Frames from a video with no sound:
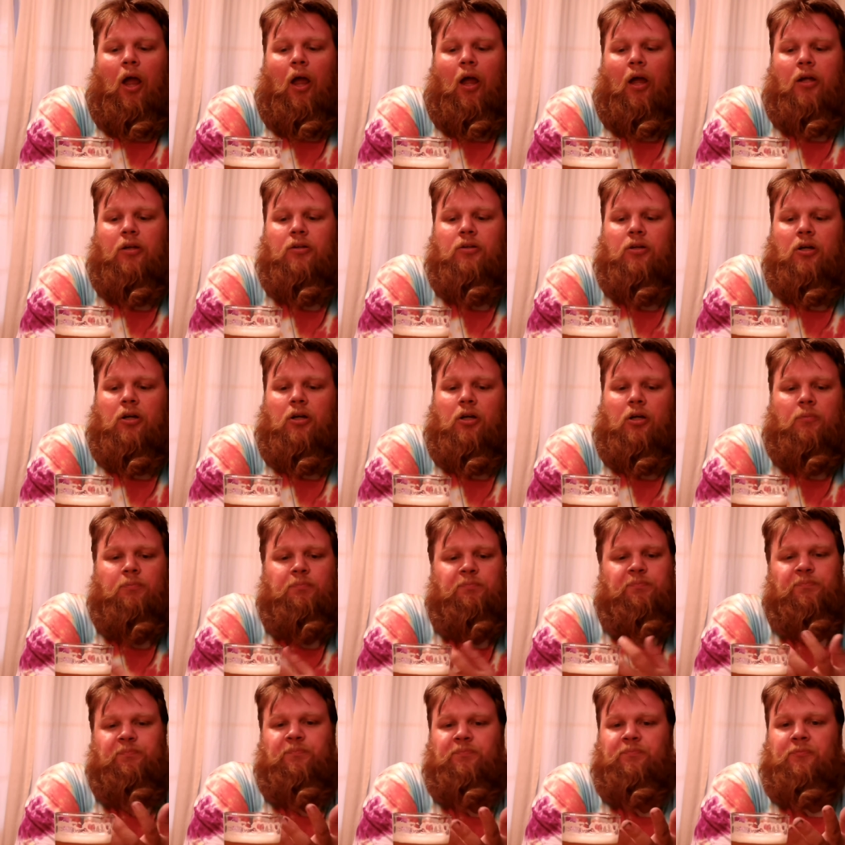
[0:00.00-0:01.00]
and
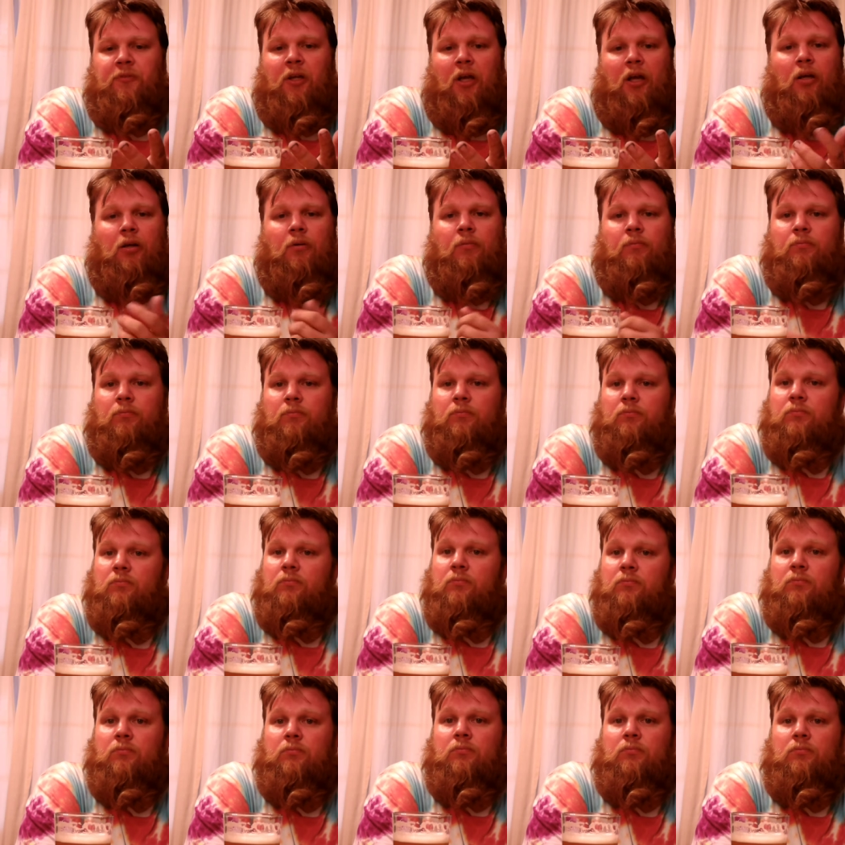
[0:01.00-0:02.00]
um, hey,
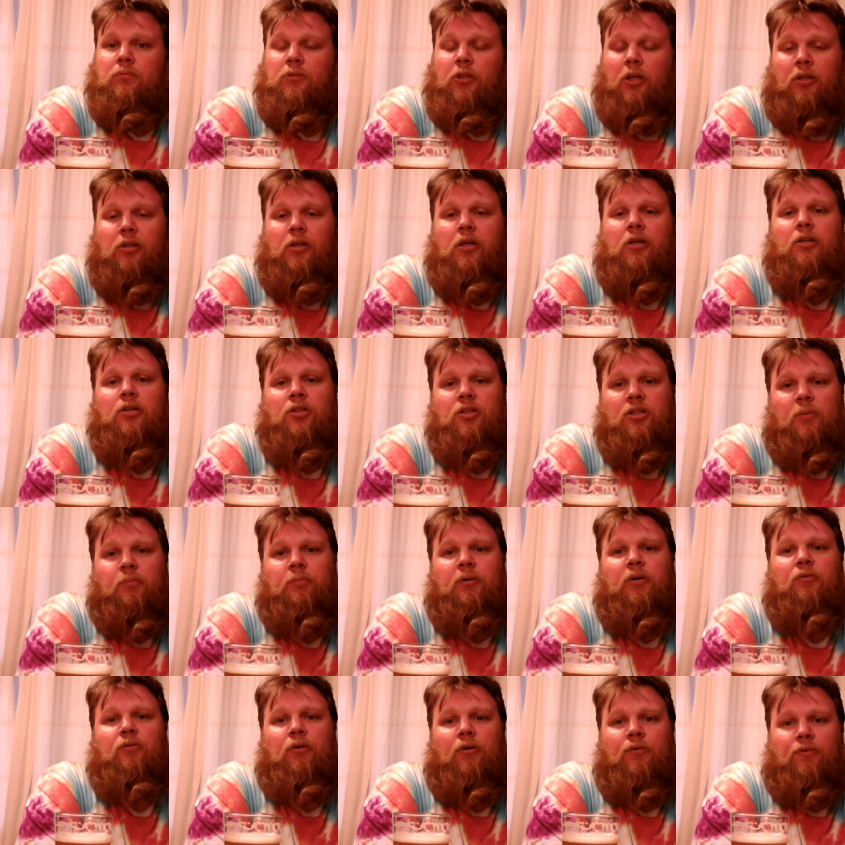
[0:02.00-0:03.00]
you needed
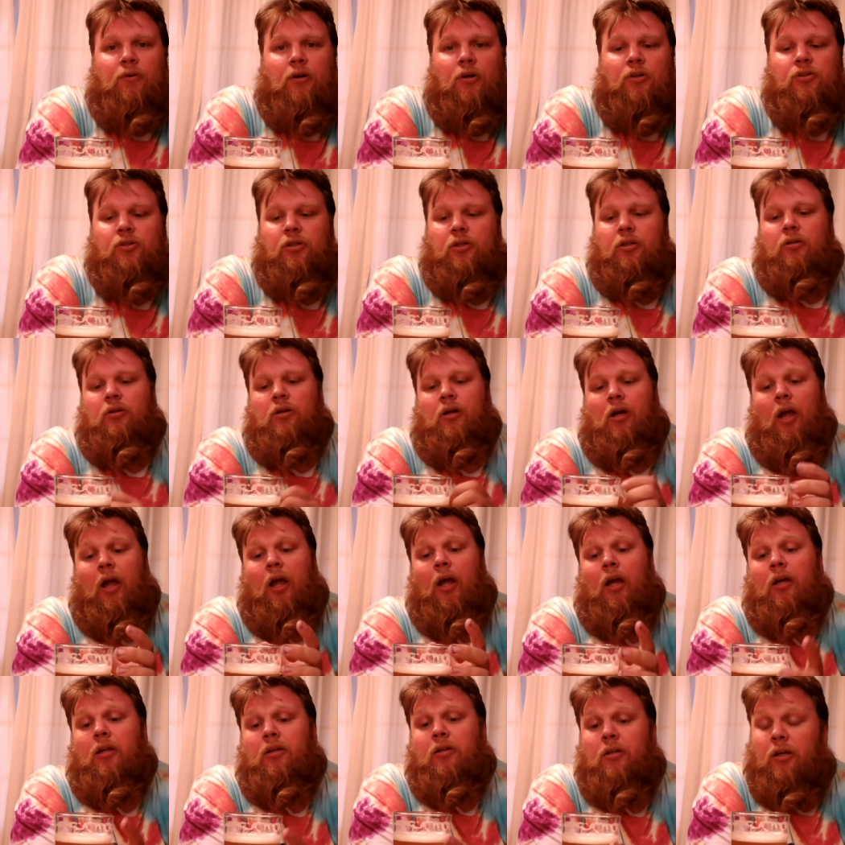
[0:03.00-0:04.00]
something refreshing,
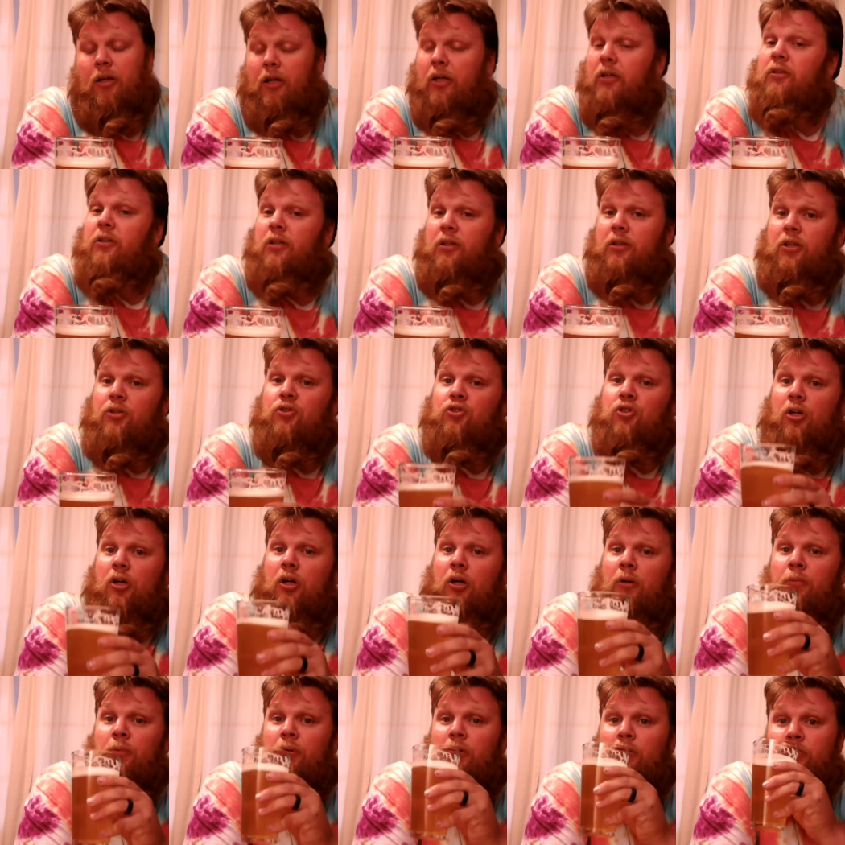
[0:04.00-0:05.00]
and it did the
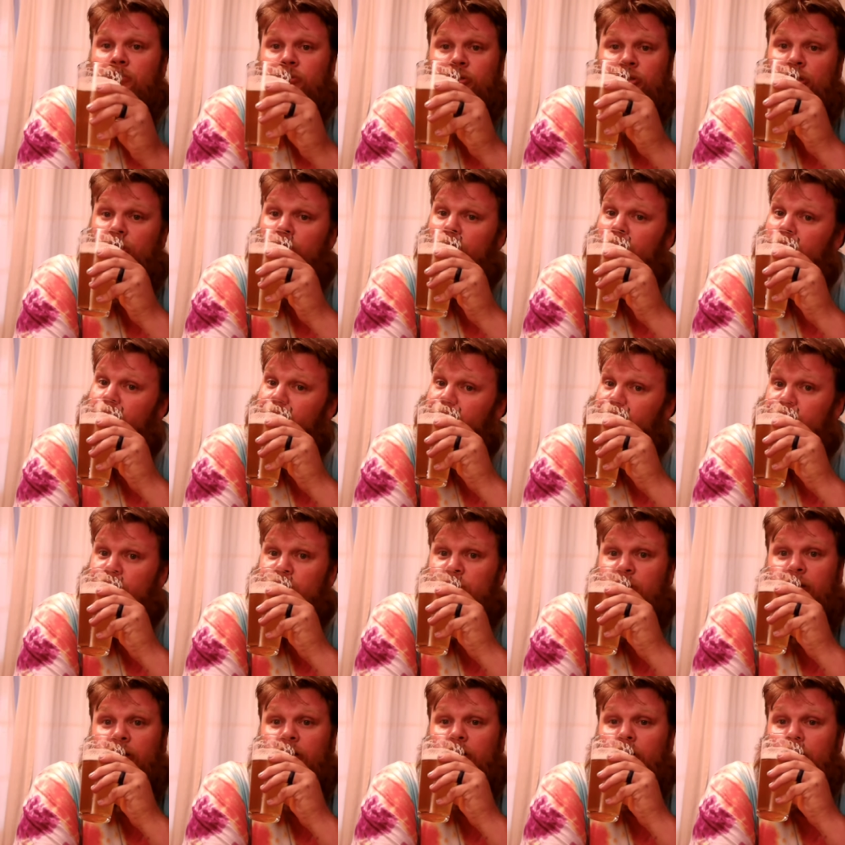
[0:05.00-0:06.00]
job. So
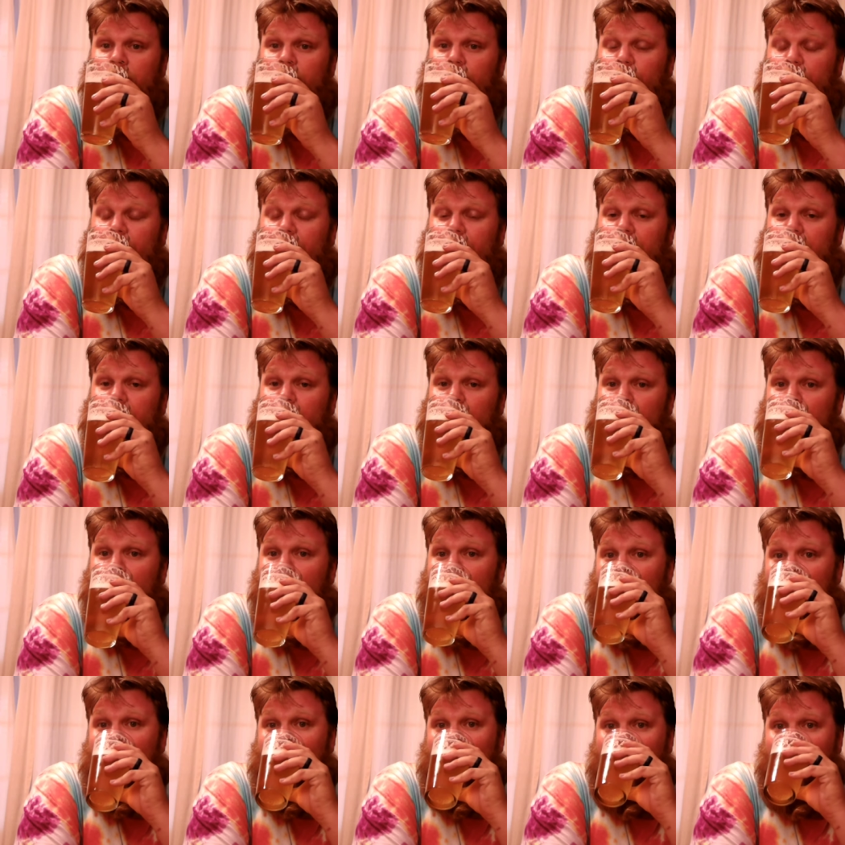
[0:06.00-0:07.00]
can't argue with that.
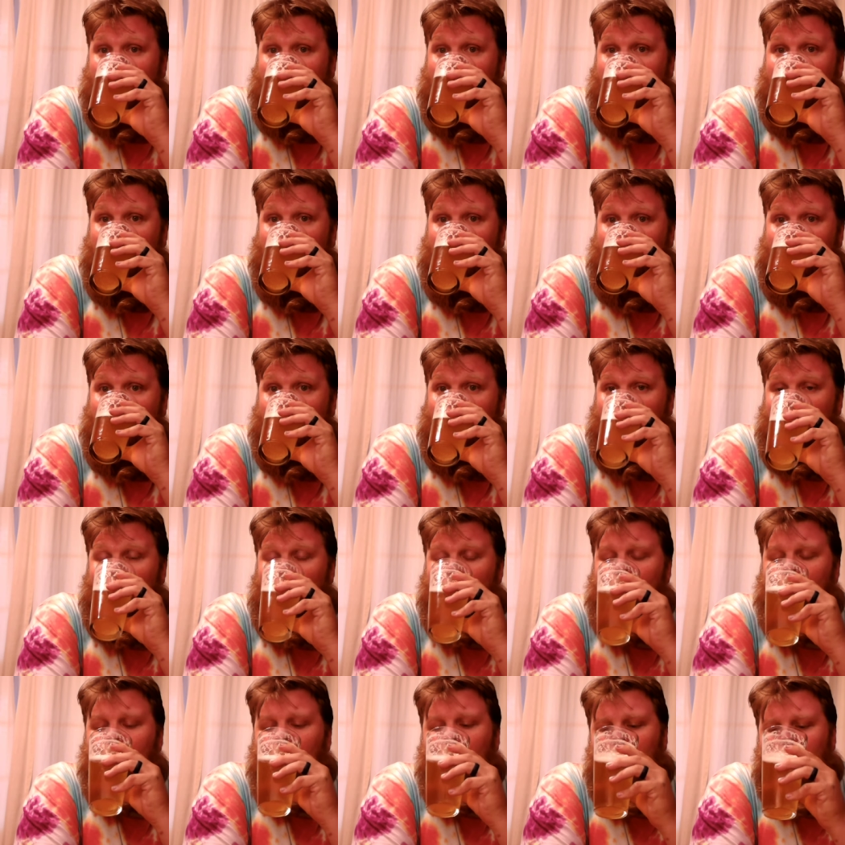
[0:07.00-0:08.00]

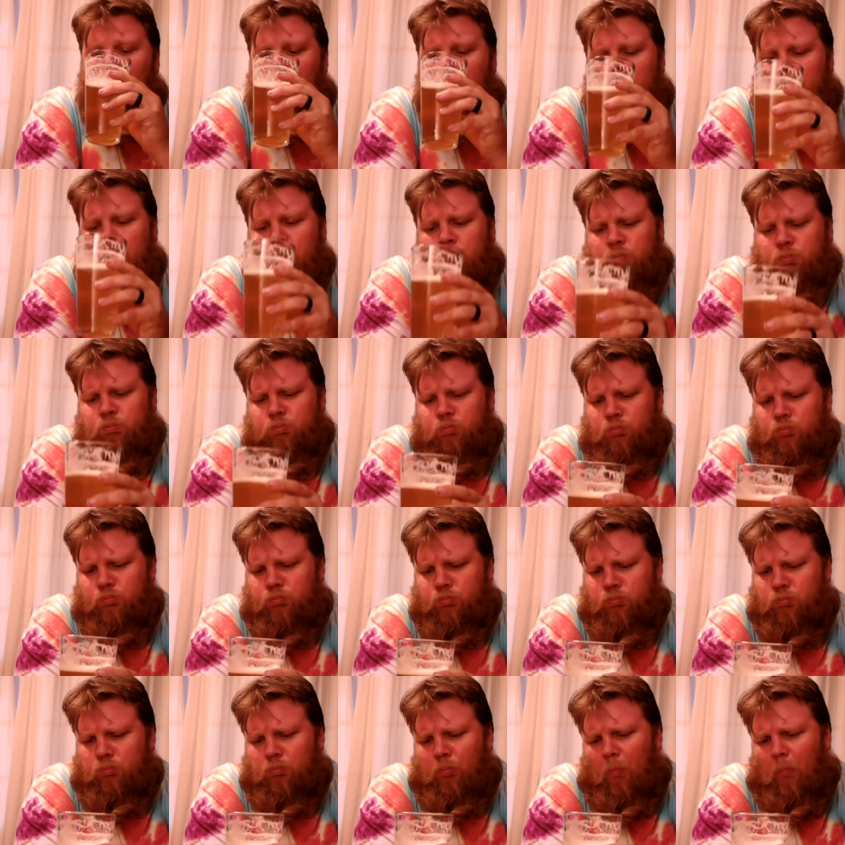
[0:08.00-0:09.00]

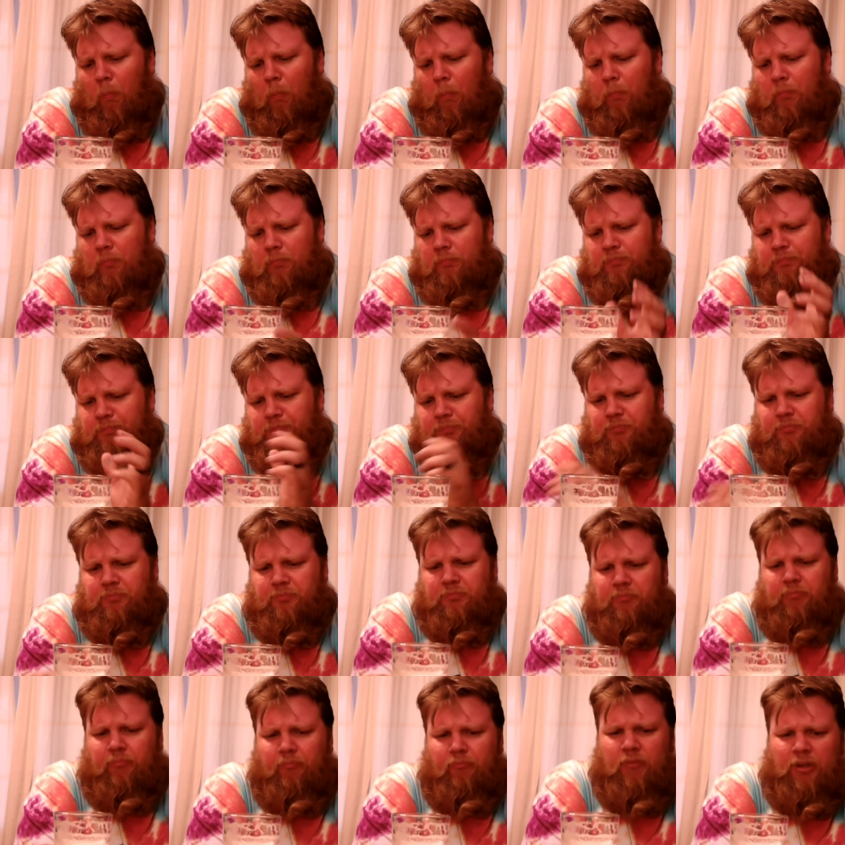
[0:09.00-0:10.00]

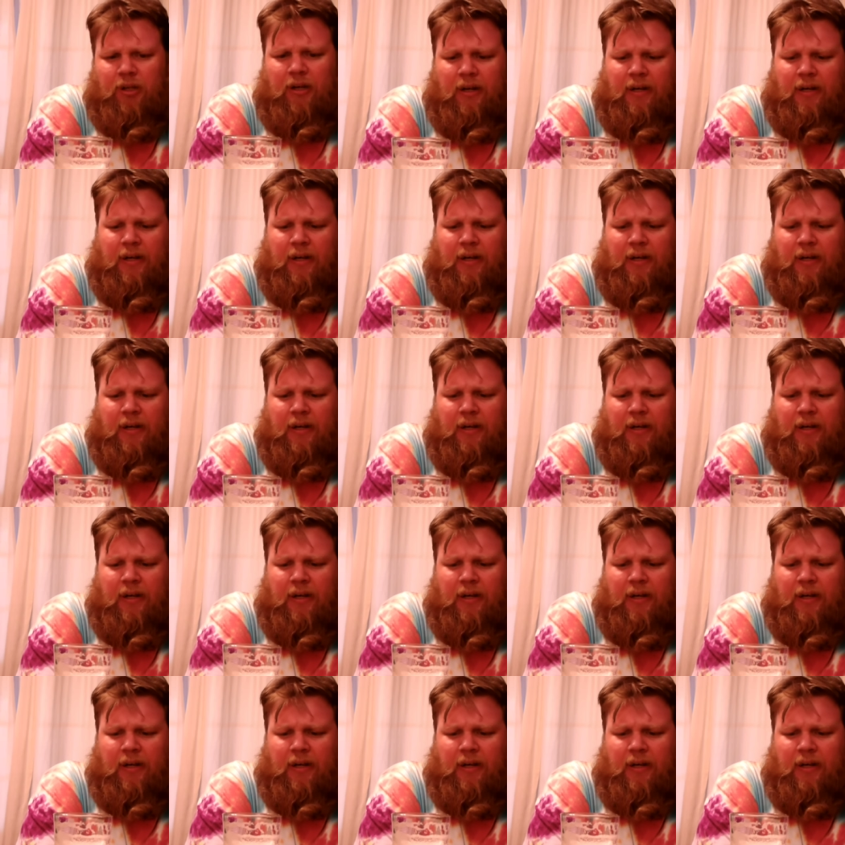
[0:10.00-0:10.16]
Hmm.